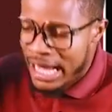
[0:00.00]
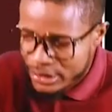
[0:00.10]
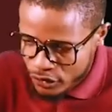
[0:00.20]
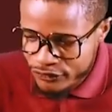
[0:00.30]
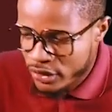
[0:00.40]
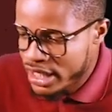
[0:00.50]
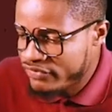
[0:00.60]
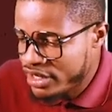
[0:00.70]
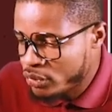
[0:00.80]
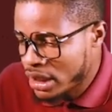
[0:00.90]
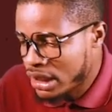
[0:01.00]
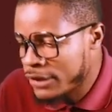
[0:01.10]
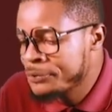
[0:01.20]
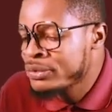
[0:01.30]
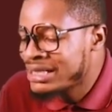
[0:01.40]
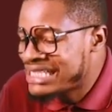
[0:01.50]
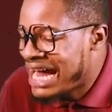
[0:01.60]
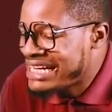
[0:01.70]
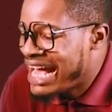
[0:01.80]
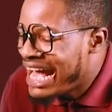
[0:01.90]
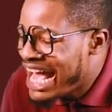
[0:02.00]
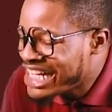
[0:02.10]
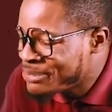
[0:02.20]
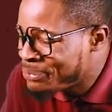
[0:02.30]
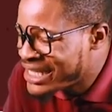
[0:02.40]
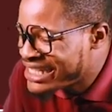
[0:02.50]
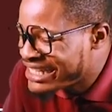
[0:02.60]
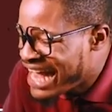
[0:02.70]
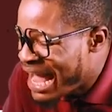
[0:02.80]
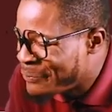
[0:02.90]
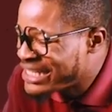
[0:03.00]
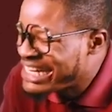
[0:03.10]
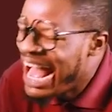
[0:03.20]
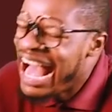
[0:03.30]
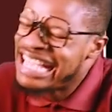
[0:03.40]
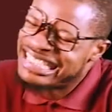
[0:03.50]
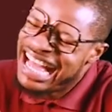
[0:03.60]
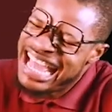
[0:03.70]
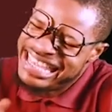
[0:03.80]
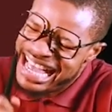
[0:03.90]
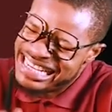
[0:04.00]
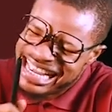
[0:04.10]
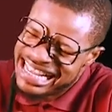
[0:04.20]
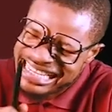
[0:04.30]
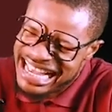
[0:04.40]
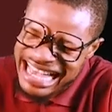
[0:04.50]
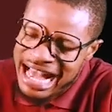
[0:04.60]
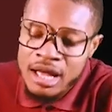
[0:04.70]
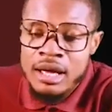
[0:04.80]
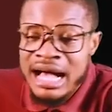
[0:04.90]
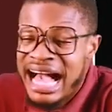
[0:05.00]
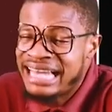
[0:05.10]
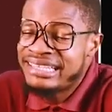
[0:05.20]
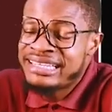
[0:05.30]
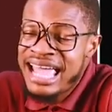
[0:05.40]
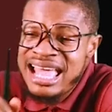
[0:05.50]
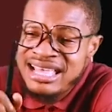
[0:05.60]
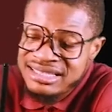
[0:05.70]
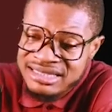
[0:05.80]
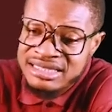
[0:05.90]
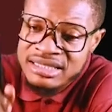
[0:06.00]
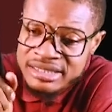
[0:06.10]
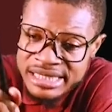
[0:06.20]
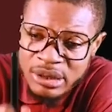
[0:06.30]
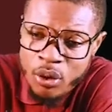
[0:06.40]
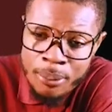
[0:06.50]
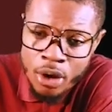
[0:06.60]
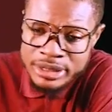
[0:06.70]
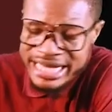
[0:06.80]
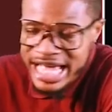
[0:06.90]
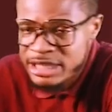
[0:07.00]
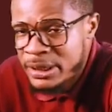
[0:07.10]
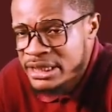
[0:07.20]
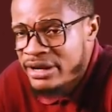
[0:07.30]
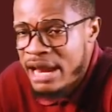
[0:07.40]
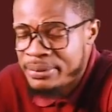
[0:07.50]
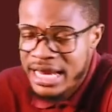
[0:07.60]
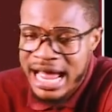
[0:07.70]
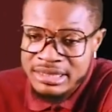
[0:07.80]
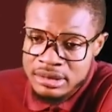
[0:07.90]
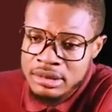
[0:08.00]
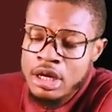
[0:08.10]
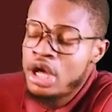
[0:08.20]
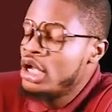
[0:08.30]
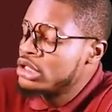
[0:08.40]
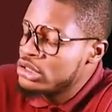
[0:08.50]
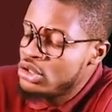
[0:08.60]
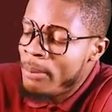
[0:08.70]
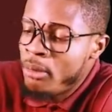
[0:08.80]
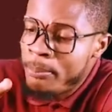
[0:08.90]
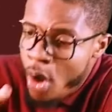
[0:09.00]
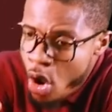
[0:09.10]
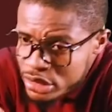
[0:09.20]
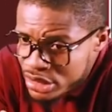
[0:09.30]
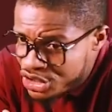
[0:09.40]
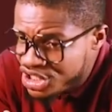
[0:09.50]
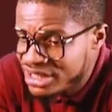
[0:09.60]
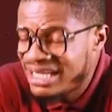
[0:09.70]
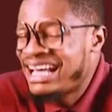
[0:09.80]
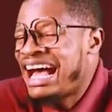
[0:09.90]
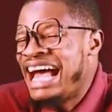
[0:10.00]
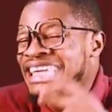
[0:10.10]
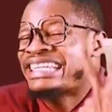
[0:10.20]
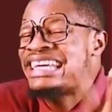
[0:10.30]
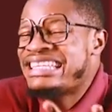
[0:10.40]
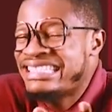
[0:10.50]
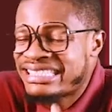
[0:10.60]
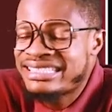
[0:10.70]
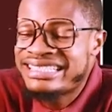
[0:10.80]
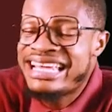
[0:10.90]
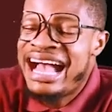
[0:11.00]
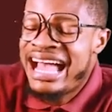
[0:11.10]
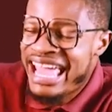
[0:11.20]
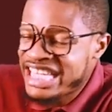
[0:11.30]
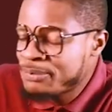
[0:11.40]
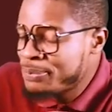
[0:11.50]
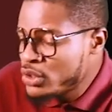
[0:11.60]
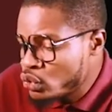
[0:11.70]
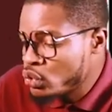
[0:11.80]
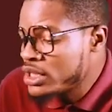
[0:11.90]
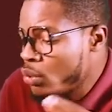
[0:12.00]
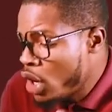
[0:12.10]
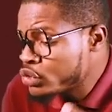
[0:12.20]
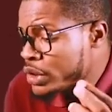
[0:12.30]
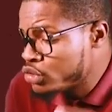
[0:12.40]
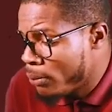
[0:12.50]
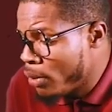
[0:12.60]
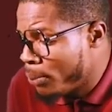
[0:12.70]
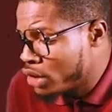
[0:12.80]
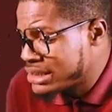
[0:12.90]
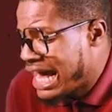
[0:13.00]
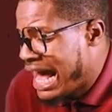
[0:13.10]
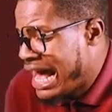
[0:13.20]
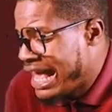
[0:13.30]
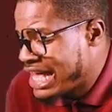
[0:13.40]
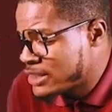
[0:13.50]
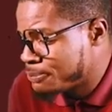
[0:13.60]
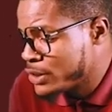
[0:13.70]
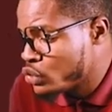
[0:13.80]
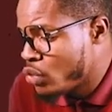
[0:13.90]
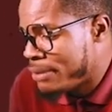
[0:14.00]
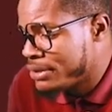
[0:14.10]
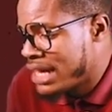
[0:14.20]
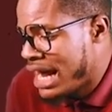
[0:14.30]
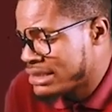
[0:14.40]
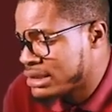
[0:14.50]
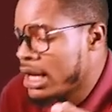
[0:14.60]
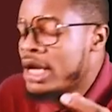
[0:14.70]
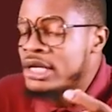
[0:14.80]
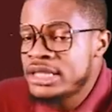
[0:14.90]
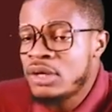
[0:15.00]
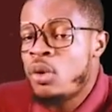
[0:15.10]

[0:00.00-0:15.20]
And don't forget very quickly that they are sp3 hybridized. Alkanes, single bond, sp3 hybridized. Double bond, alkanes, they are sp2. The ones with double bond are sp2 hybridized. The